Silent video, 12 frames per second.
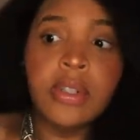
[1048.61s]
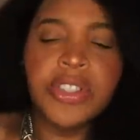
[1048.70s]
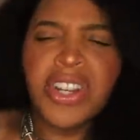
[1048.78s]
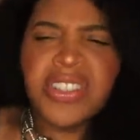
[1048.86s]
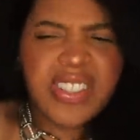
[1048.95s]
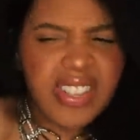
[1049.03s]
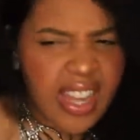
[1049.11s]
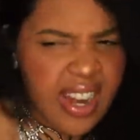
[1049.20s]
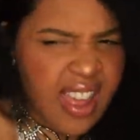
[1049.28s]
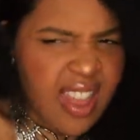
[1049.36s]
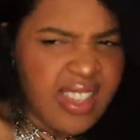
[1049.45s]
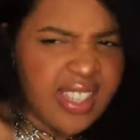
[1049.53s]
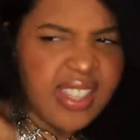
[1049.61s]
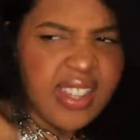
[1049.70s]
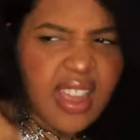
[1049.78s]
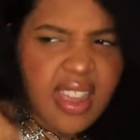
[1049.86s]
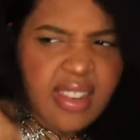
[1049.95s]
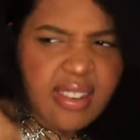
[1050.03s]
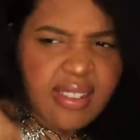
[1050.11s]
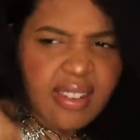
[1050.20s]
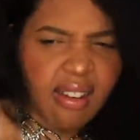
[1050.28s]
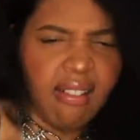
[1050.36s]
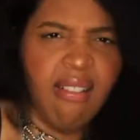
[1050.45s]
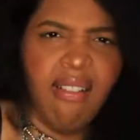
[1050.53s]
You're sitting on the seat?
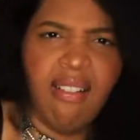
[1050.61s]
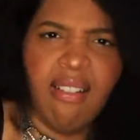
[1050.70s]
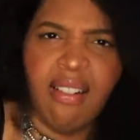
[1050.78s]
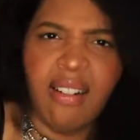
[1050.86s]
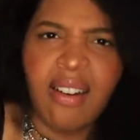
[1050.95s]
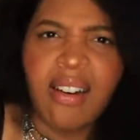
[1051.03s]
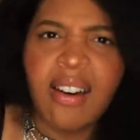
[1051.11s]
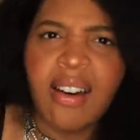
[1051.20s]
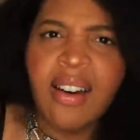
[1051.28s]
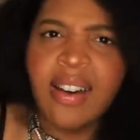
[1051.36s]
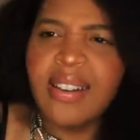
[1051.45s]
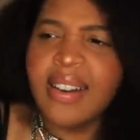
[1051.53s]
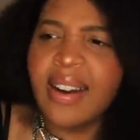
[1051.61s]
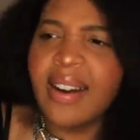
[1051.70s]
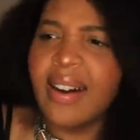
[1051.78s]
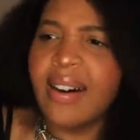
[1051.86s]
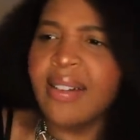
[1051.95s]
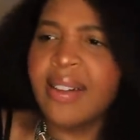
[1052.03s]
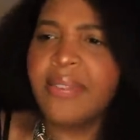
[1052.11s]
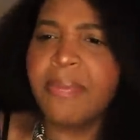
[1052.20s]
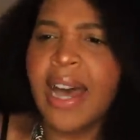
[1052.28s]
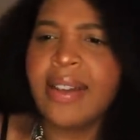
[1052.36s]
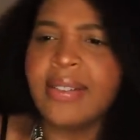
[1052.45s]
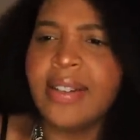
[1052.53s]
Girl, if
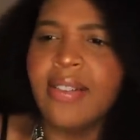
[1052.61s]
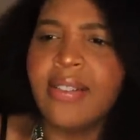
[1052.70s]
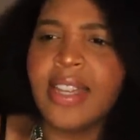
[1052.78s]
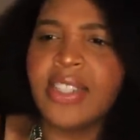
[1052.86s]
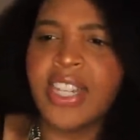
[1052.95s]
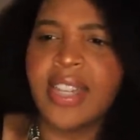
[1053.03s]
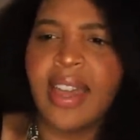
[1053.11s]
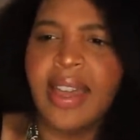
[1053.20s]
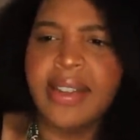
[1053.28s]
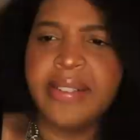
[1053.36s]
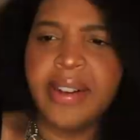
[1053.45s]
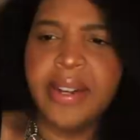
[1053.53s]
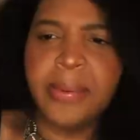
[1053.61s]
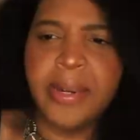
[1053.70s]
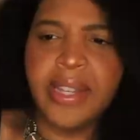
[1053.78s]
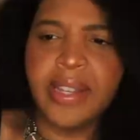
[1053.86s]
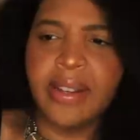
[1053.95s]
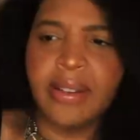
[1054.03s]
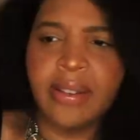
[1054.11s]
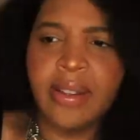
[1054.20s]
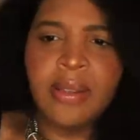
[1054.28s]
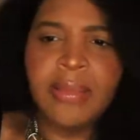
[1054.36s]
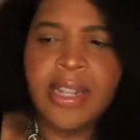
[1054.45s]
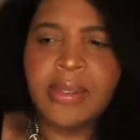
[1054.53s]
Michael don't get you gangrene, will
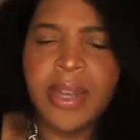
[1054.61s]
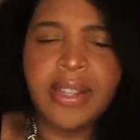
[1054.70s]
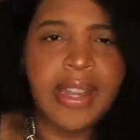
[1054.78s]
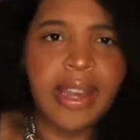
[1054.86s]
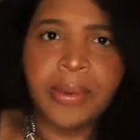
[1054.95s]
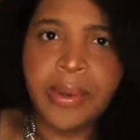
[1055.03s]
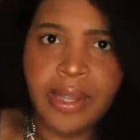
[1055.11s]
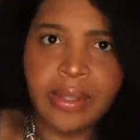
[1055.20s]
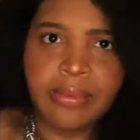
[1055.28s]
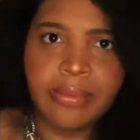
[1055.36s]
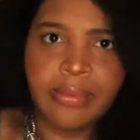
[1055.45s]
you might as well die quick.